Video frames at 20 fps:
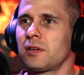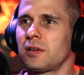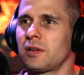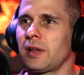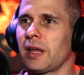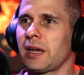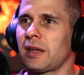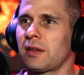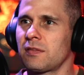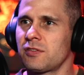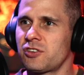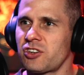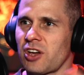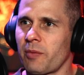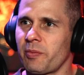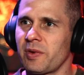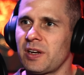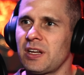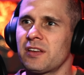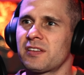like
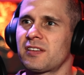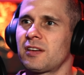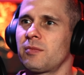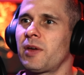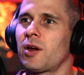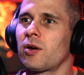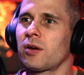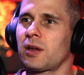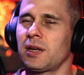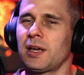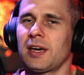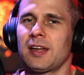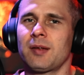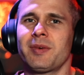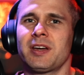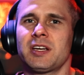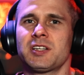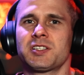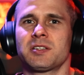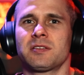Japanese and American
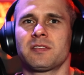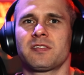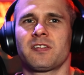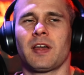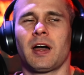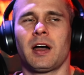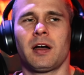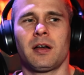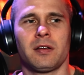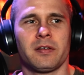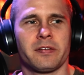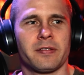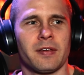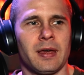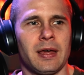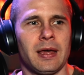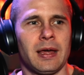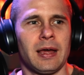animation styles.